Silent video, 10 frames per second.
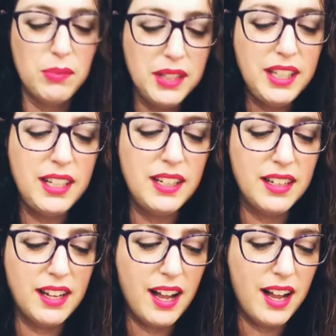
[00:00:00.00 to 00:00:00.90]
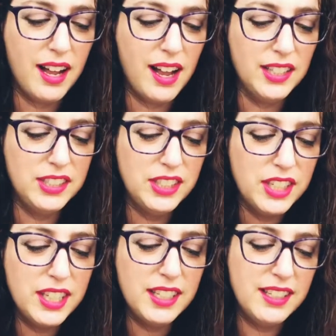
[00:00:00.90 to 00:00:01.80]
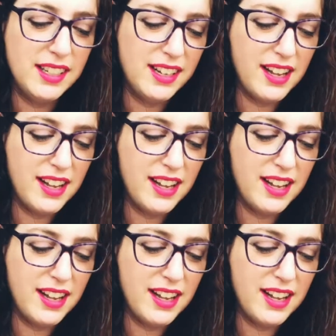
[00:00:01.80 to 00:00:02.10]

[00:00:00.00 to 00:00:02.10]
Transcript: really a good